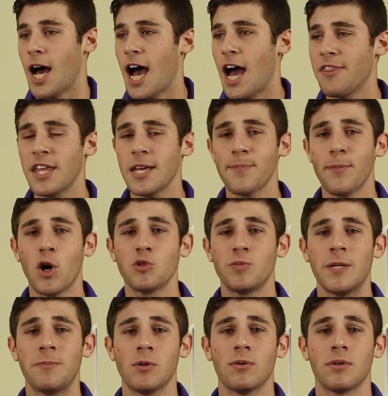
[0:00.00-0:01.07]
I think most
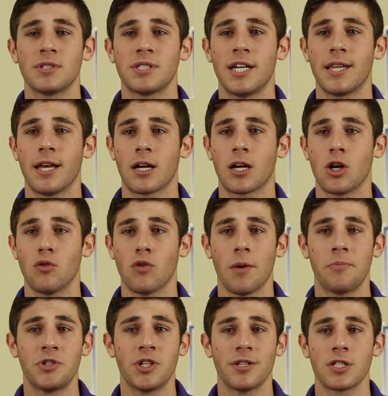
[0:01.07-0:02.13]
people will say that
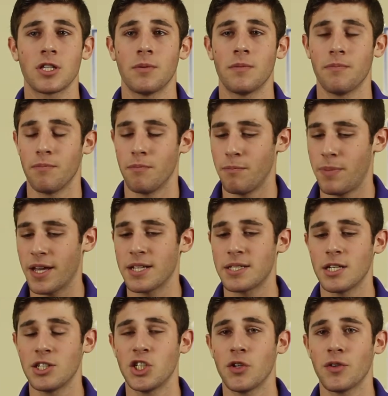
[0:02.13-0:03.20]
corruption's the
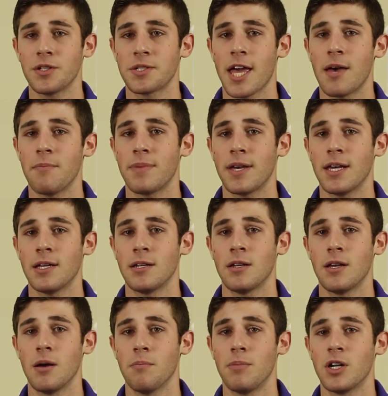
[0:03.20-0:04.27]
biggest issue in this
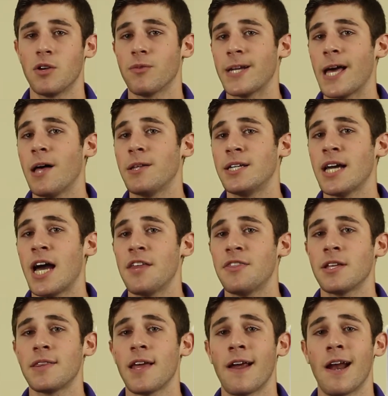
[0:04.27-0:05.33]
campaign, but in reality, I
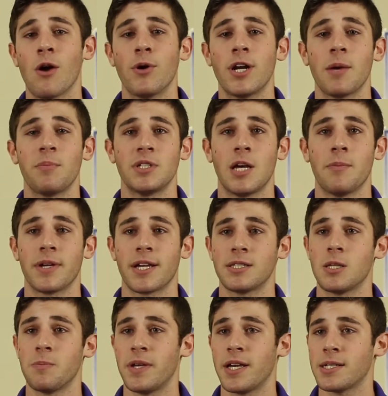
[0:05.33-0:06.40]
think the heroin epidemic is
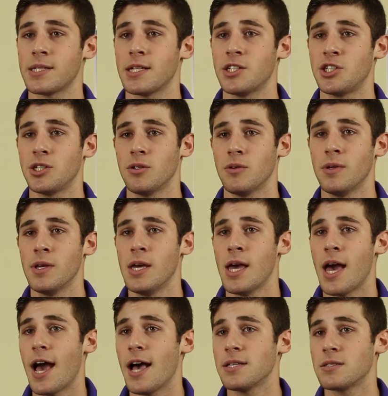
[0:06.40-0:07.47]
the biggest issue,
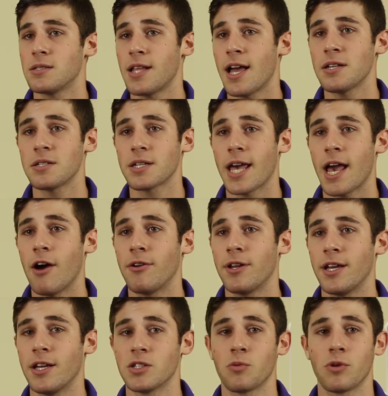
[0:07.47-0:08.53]
as Nassau
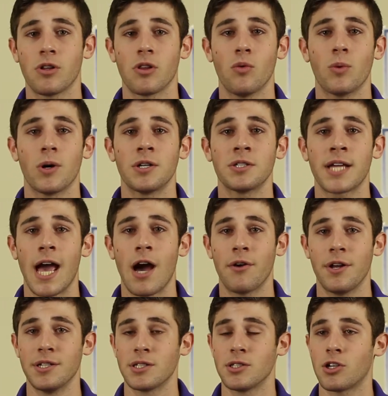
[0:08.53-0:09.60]
County is one of the worst
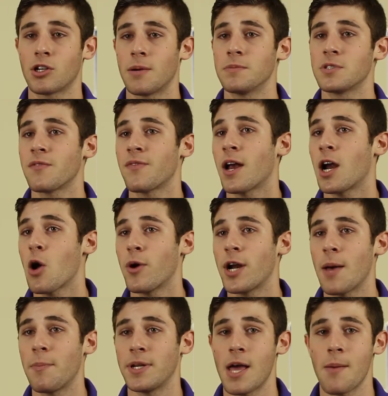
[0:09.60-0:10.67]
counties in terms of the heroin
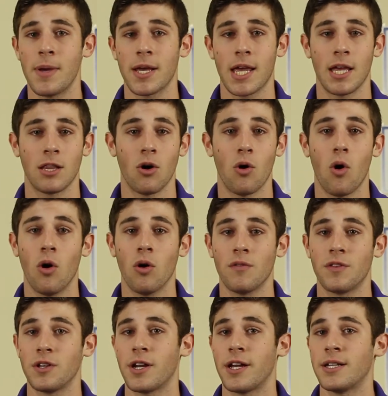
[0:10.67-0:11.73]
epidemic in the whole
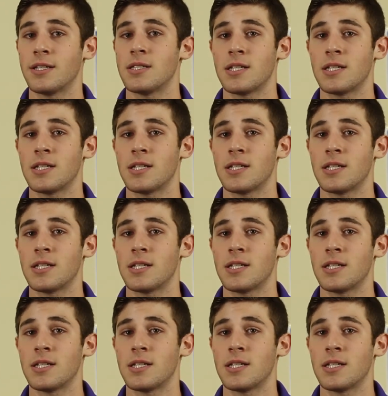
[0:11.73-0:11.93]
of the United